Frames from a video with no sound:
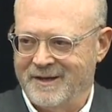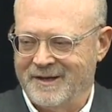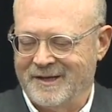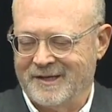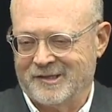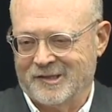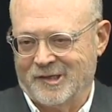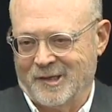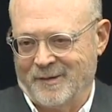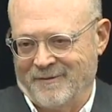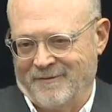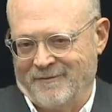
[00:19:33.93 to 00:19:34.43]

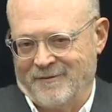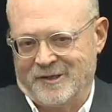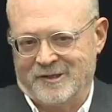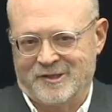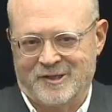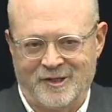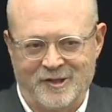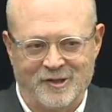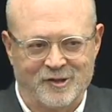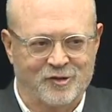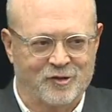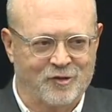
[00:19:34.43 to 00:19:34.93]
And some of
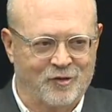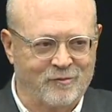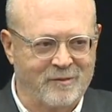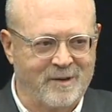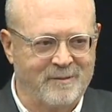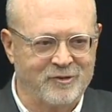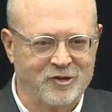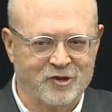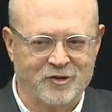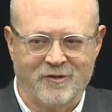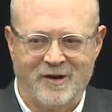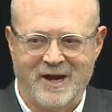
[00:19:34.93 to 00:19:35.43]
us in this room,
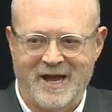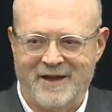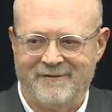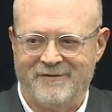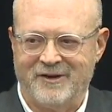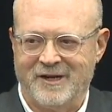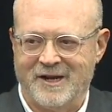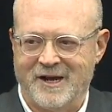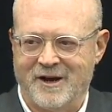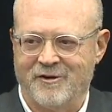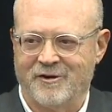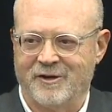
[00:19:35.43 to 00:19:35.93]
I'm sure, have
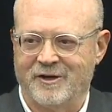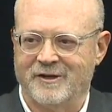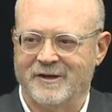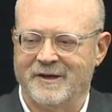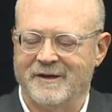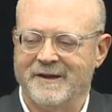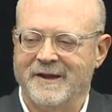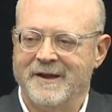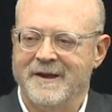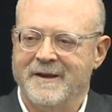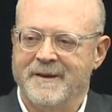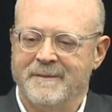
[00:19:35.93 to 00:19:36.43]
inherited
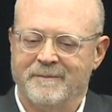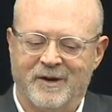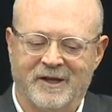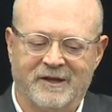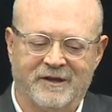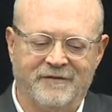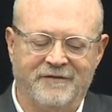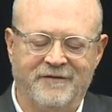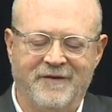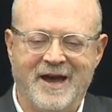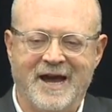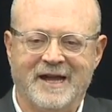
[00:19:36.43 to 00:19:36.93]
it. But
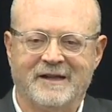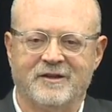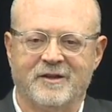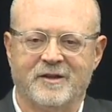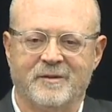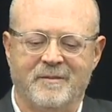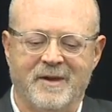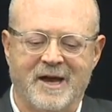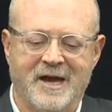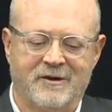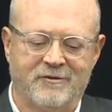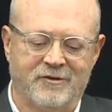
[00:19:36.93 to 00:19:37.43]
the fact of
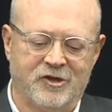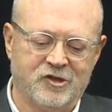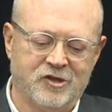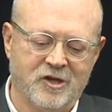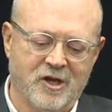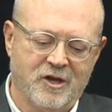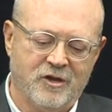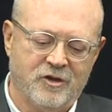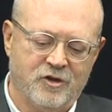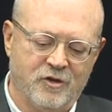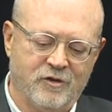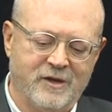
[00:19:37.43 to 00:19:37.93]
the matter is,
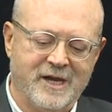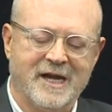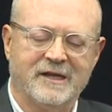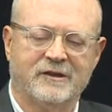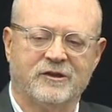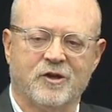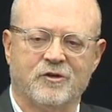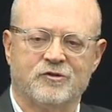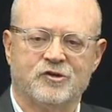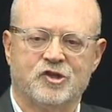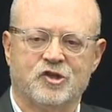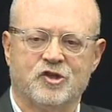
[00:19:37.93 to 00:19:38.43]
you
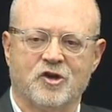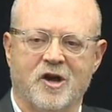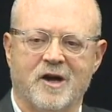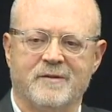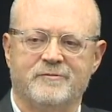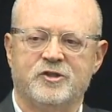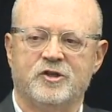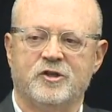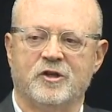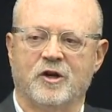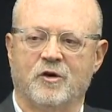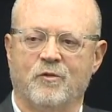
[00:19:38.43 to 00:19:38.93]
get those
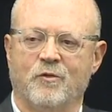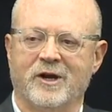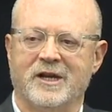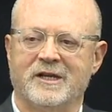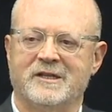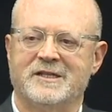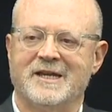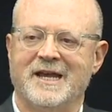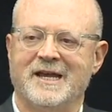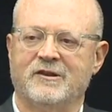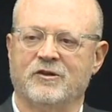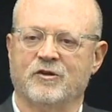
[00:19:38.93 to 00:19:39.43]
jobs and you don't want
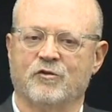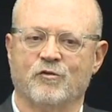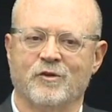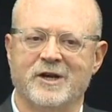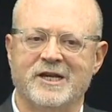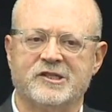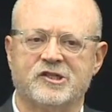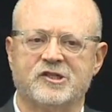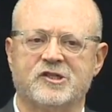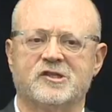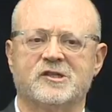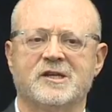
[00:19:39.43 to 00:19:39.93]
to take the
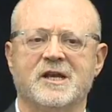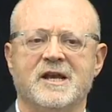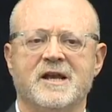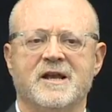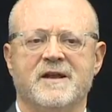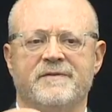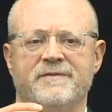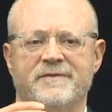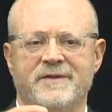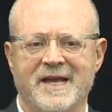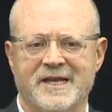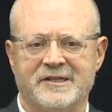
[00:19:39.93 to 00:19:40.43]
risks
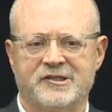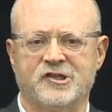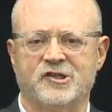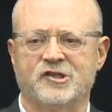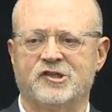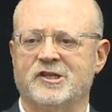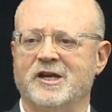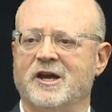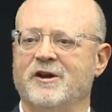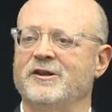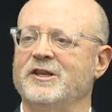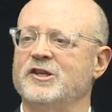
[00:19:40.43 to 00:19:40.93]

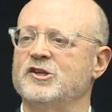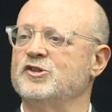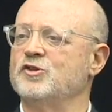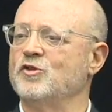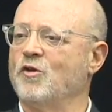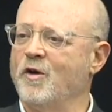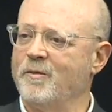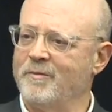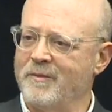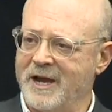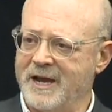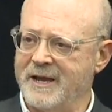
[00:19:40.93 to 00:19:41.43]
necessary, and this is
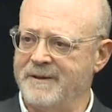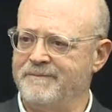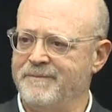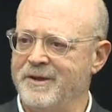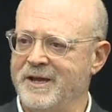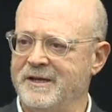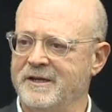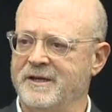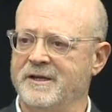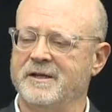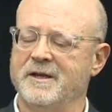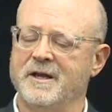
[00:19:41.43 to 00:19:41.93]
all my
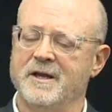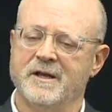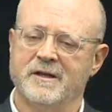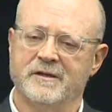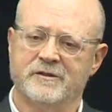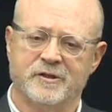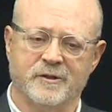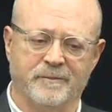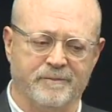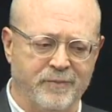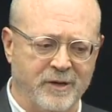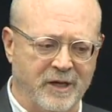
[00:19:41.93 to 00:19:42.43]
opinion,
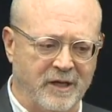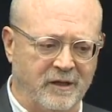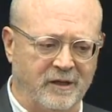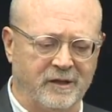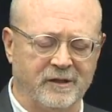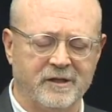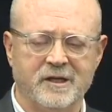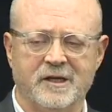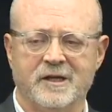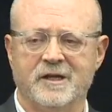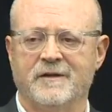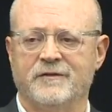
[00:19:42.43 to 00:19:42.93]
to
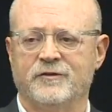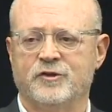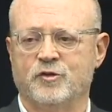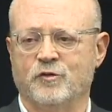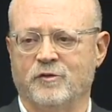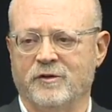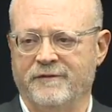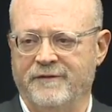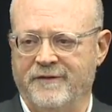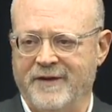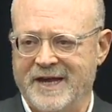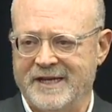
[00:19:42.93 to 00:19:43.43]
build,
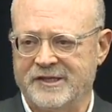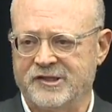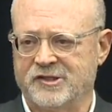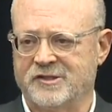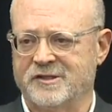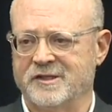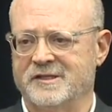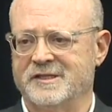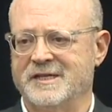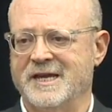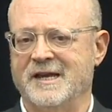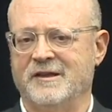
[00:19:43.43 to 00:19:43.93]
to invest,
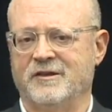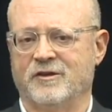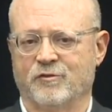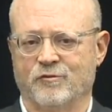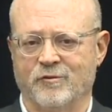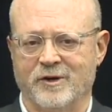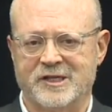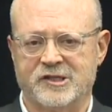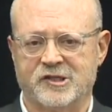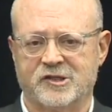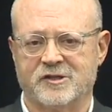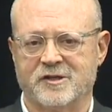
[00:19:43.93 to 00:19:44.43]
to take the
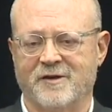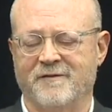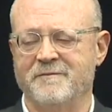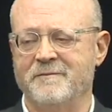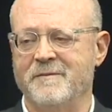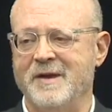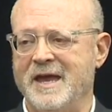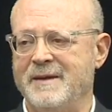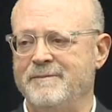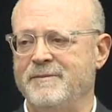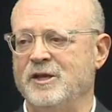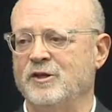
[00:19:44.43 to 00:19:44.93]
risks of
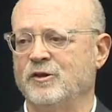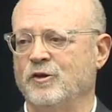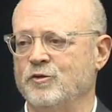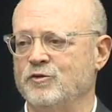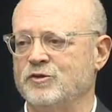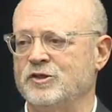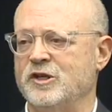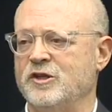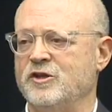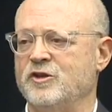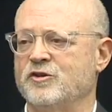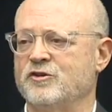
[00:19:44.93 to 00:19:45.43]
maybe
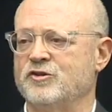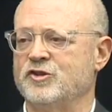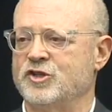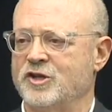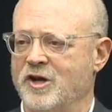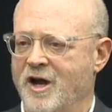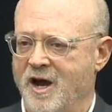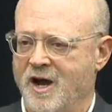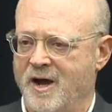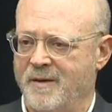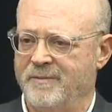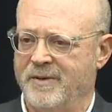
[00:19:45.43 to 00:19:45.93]
losing your
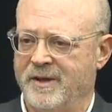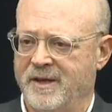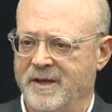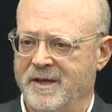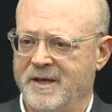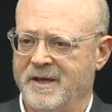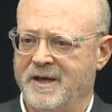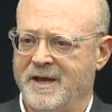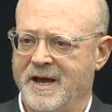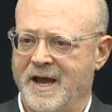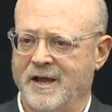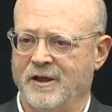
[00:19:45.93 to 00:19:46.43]
job.
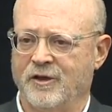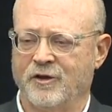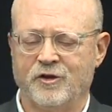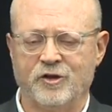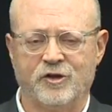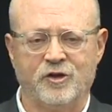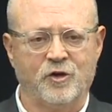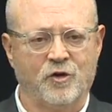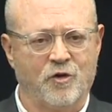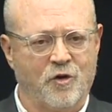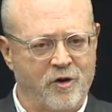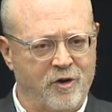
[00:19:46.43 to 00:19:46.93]
I look
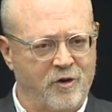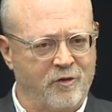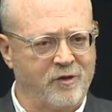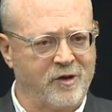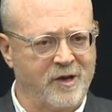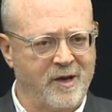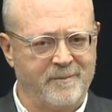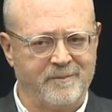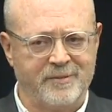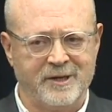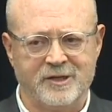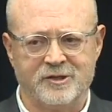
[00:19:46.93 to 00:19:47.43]
at the auto
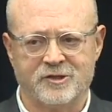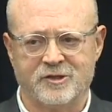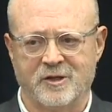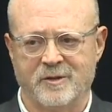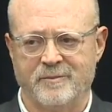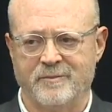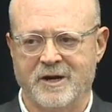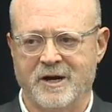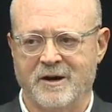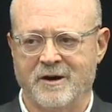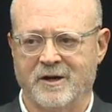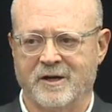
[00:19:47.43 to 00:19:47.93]
companies in
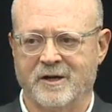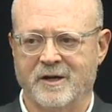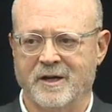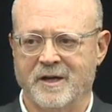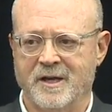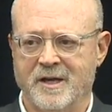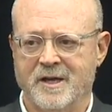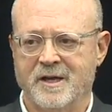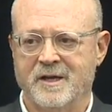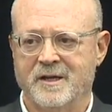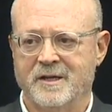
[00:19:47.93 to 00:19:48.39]
America.